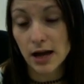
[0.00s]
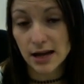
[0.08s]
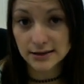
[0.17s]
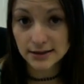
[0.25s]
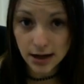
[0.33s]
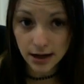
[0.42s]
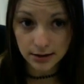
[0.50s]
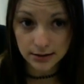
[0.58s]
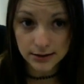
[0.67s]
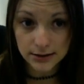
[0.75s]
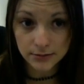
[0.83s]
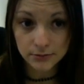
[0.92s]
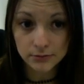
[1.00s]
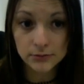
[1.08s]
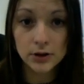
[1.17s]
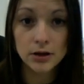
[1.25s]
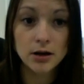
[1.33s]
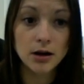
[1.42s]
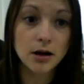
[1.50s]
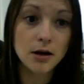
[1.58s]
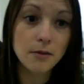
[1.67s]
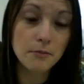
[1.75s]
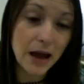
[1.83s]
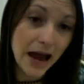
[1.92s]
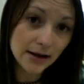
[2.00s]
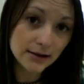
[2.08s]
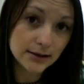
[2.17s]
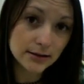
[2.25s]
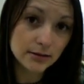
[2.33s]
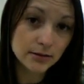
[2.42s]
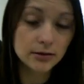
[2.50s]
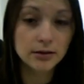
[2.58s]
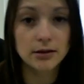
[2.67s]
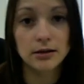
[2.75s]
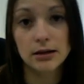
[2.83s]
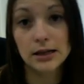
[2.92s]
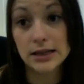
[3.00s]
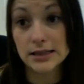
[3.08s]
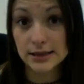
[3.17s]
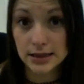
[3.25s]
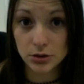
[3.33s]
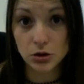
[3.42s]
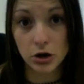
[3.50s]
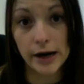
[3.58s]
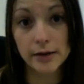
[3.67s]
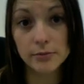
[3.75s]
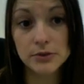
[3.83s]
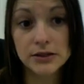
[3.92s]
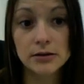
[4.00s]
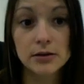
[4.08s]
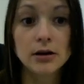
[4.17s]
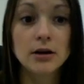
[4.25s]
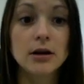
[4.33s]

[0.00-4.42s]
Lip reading: has seconds. Mass is kilograms.